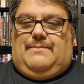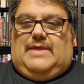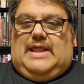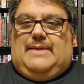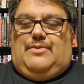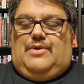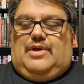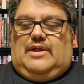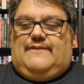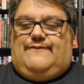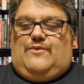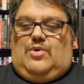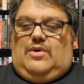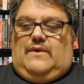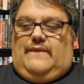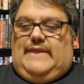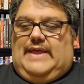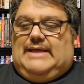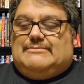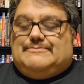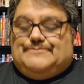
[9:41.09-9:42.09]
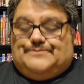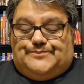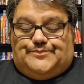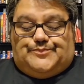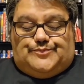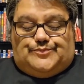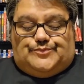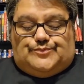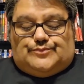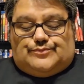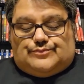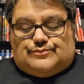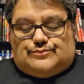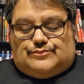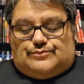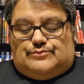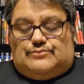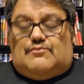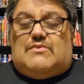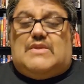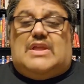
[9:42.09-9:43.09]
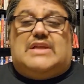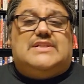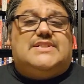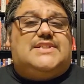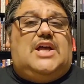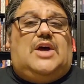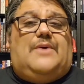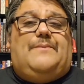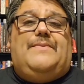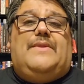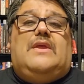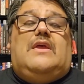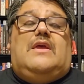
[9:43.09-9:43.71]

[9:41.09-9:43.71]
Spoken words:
But I'm looking forward to that. So